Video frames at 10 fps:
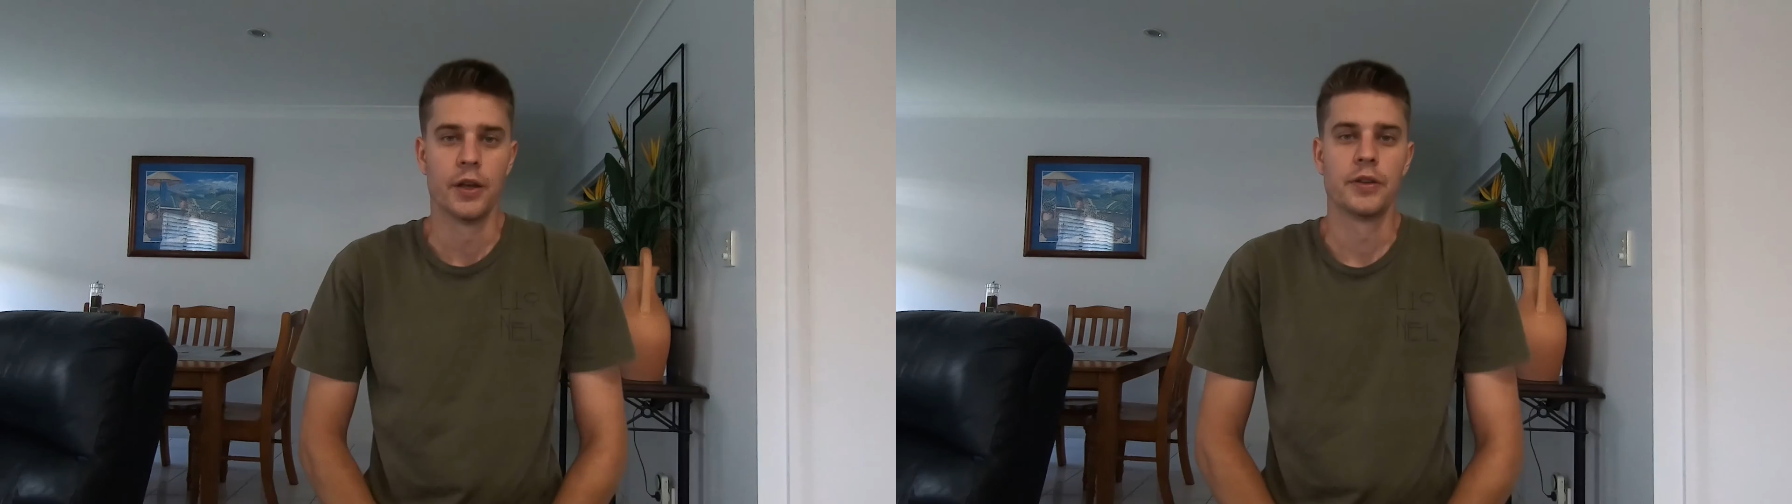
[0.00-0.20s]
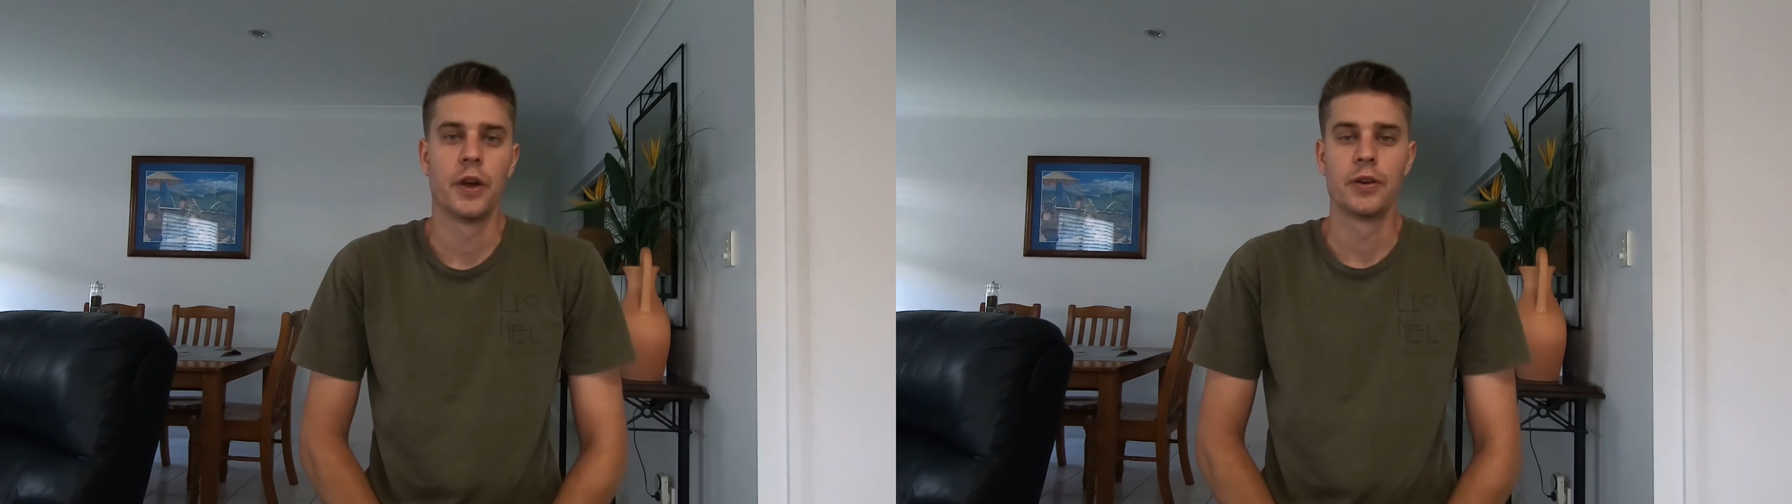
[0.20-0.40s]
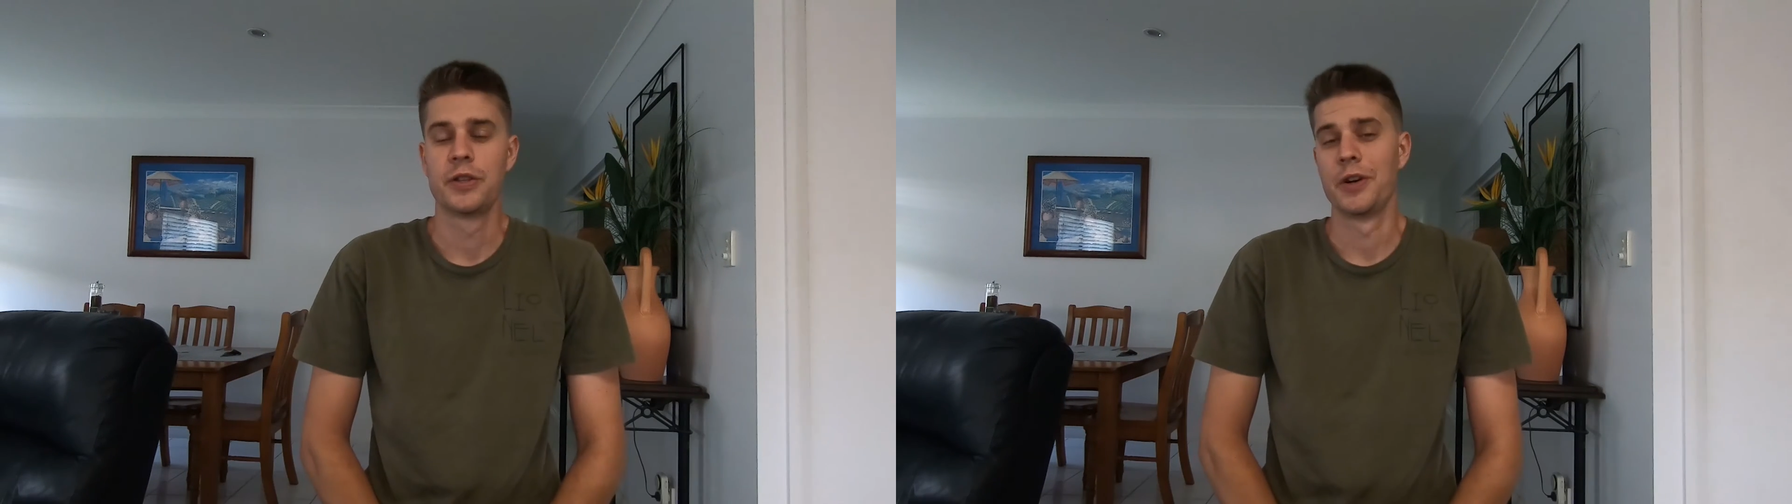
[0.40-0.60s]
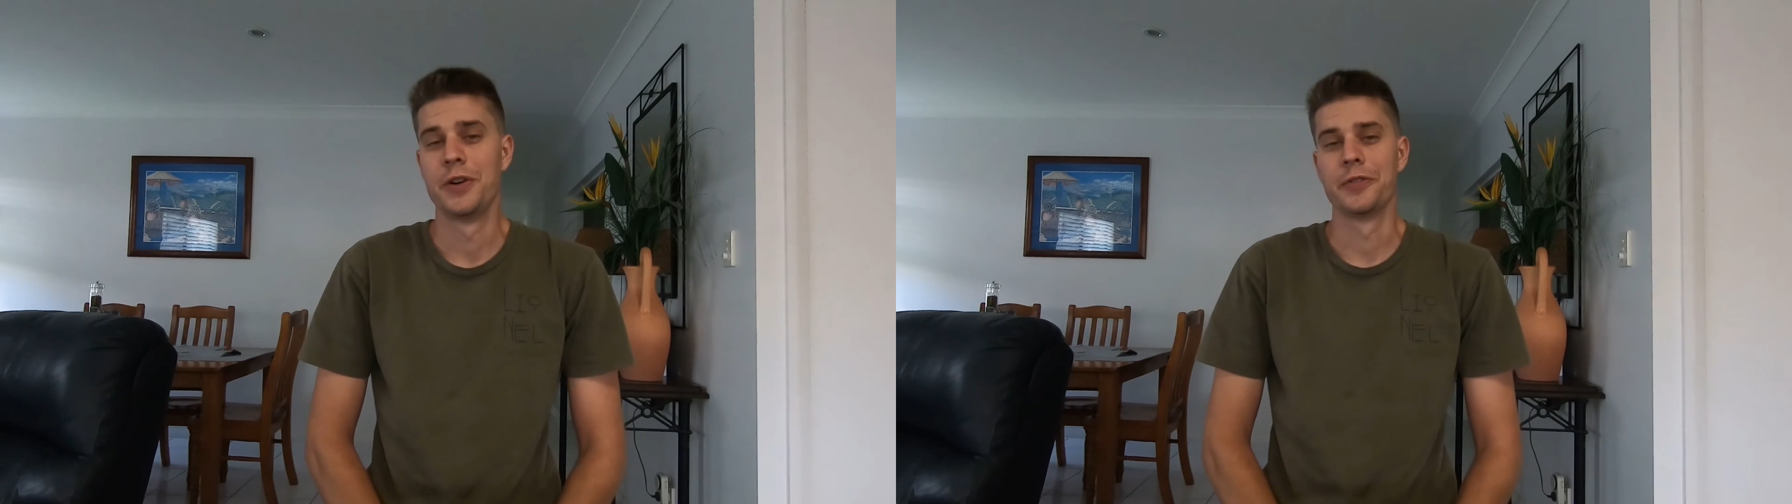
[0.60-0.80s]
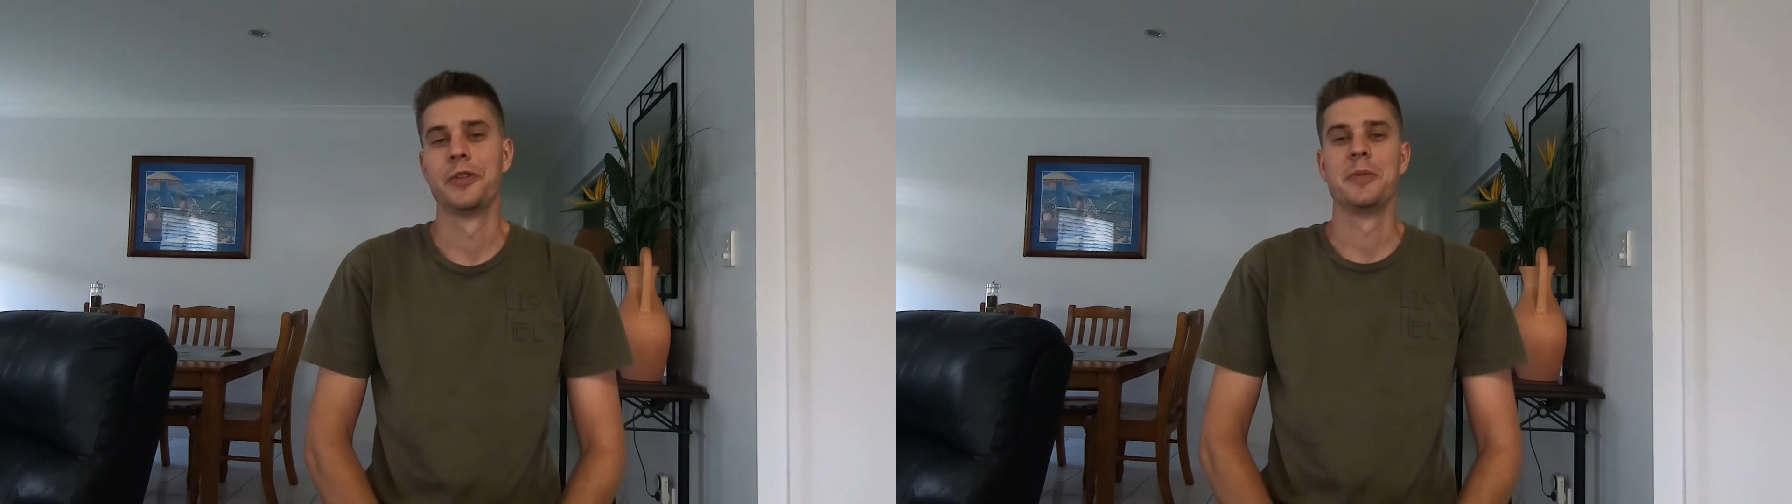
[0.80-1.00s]
So,
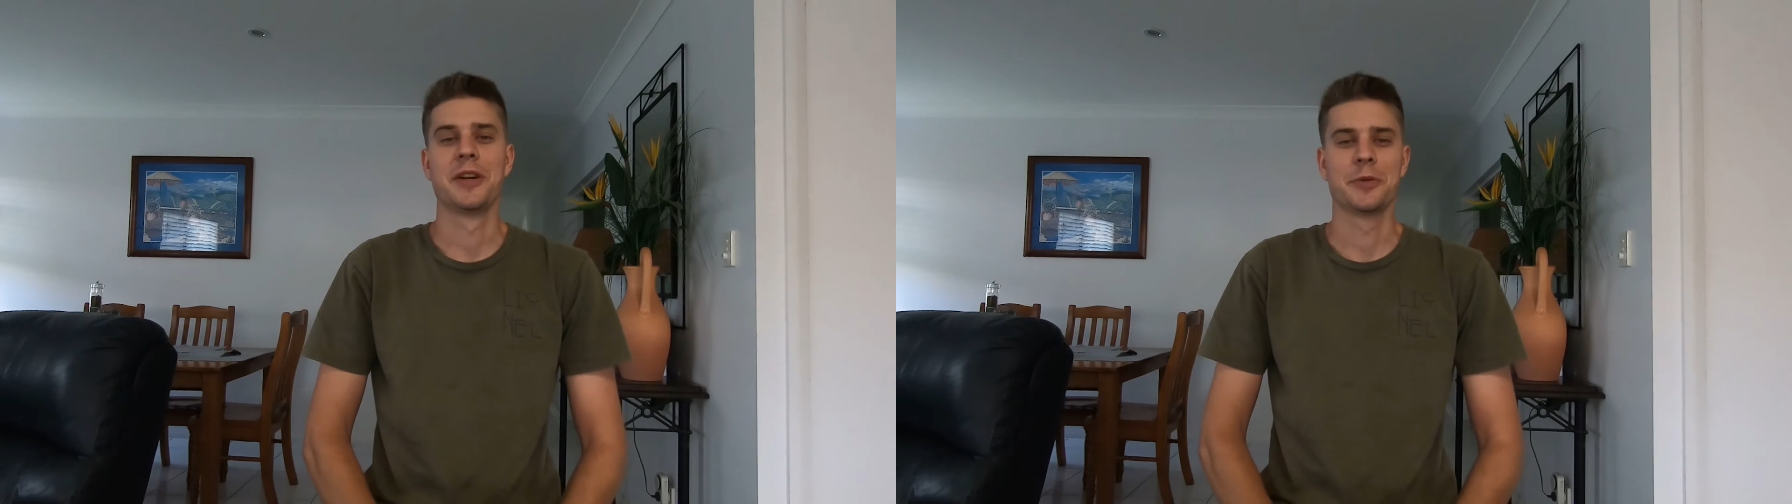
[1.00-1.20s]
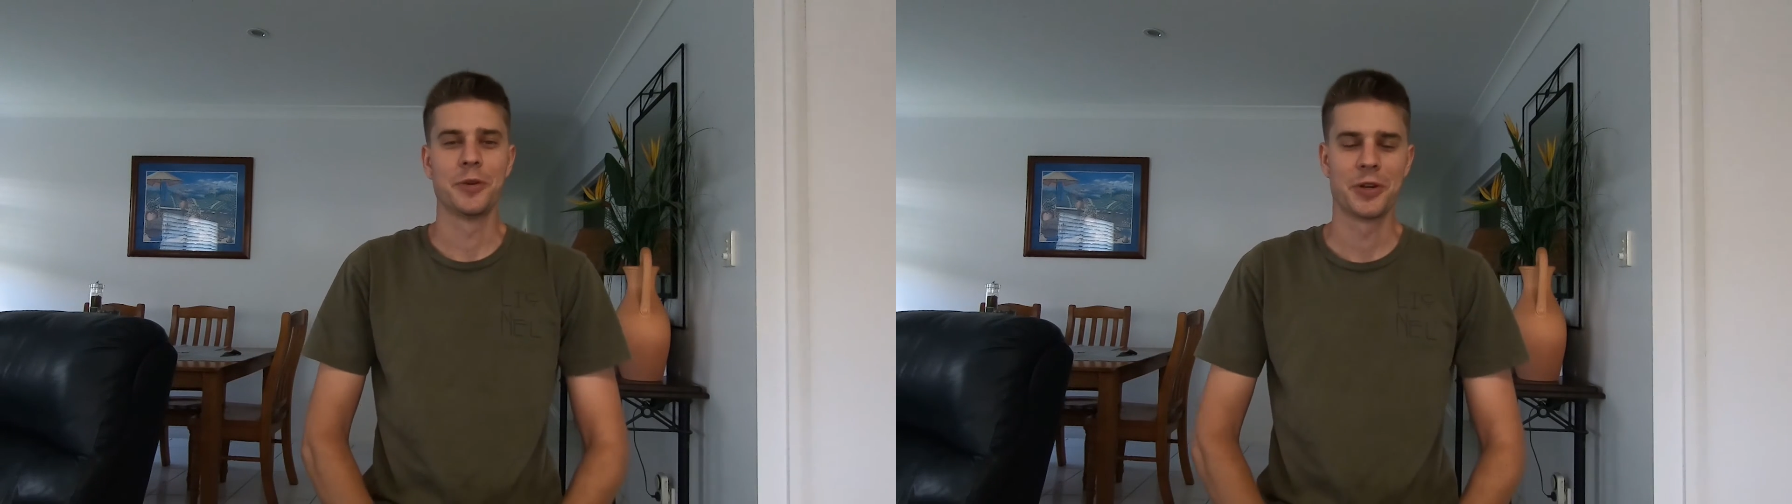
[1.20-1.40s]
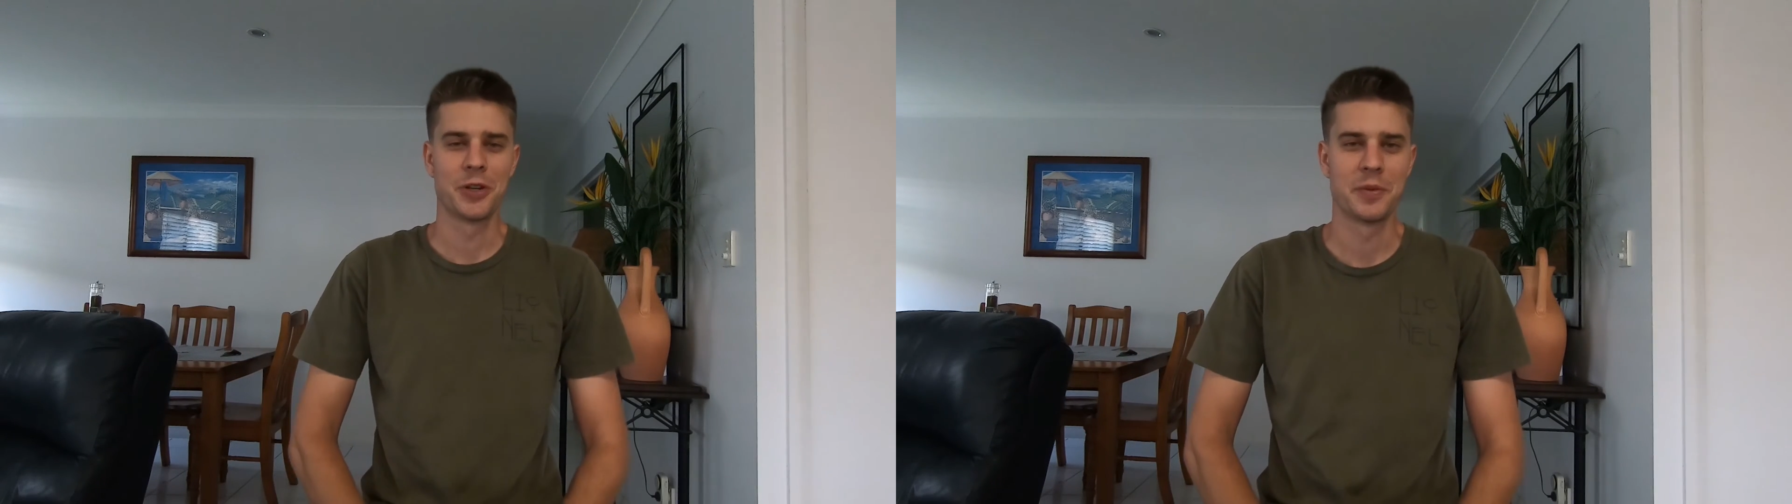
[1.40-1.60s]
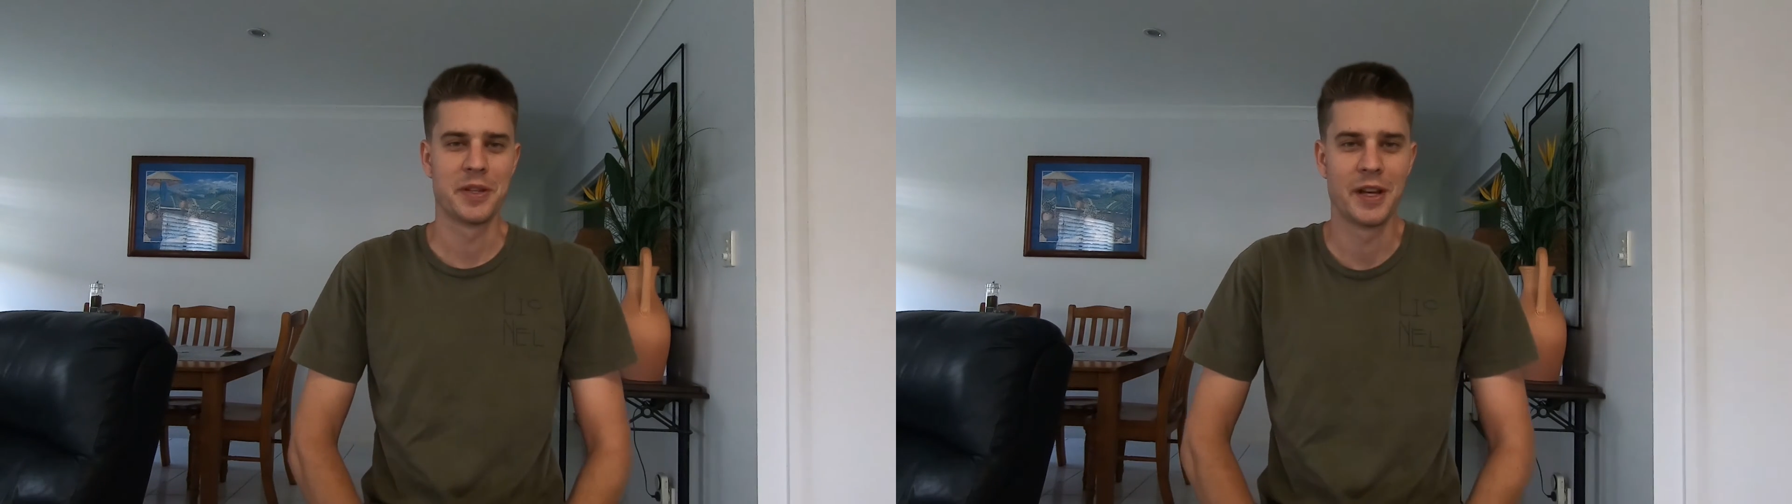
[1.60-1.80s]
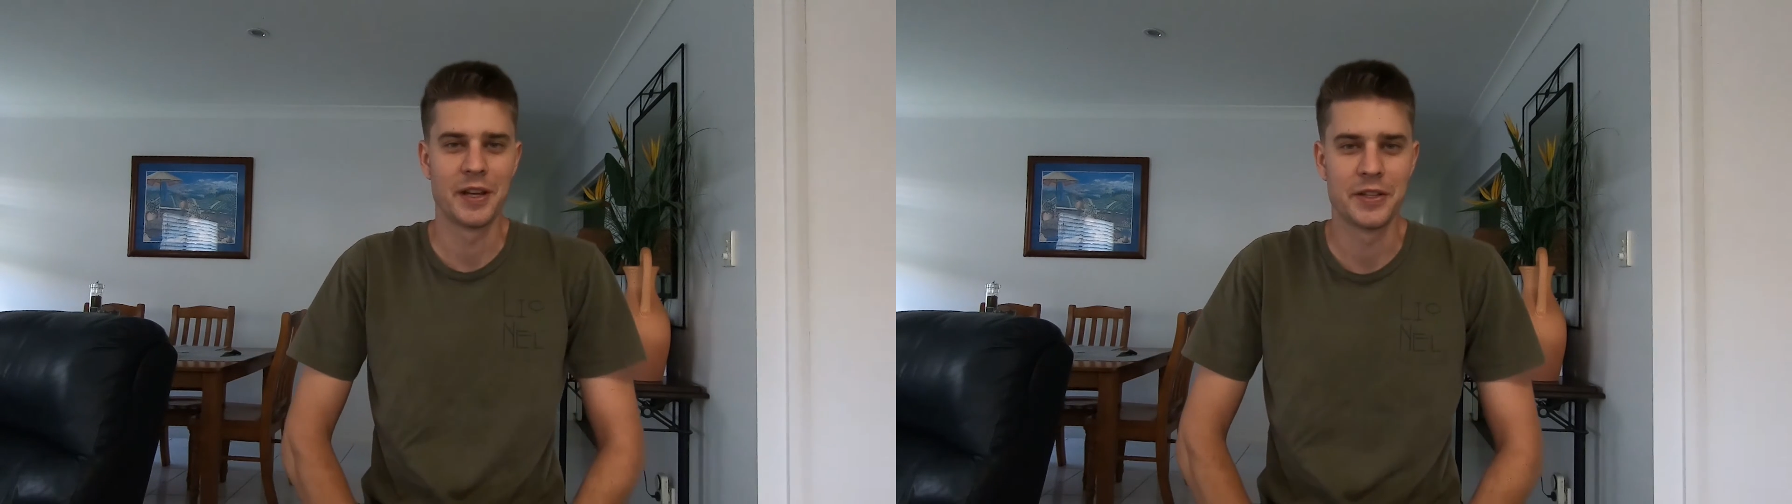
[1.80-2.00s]
sorry, not filming at the workshop
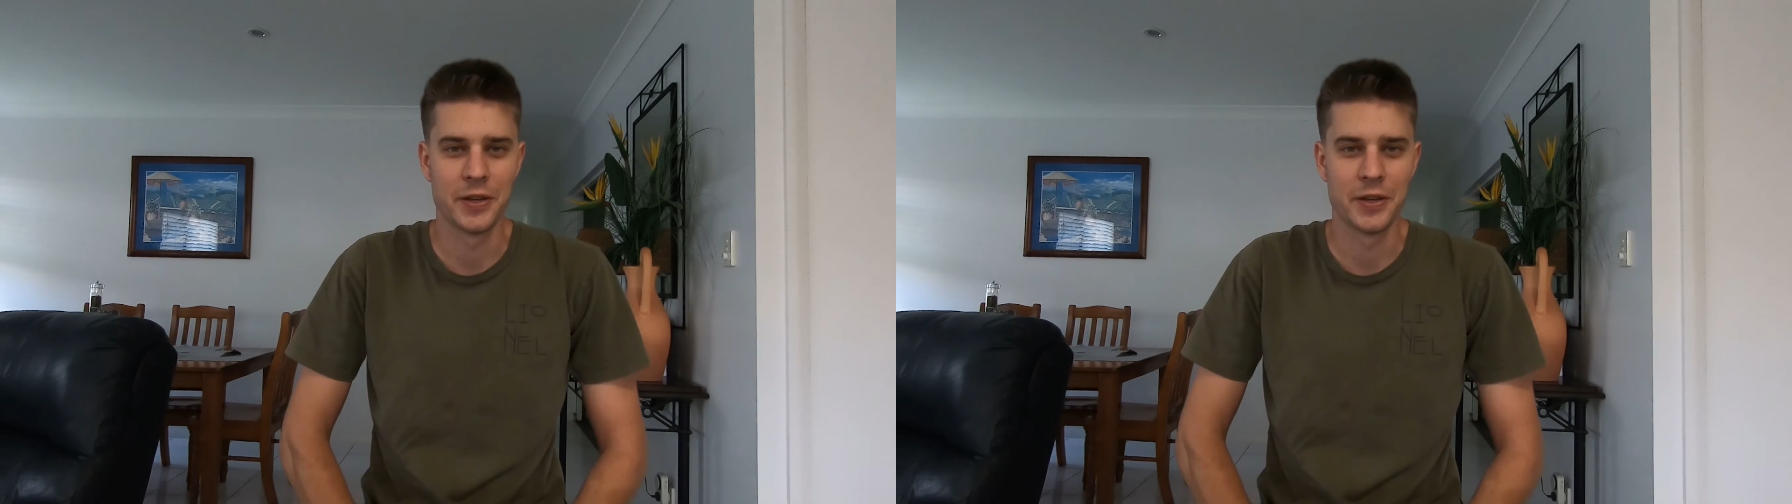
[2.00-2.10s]
today.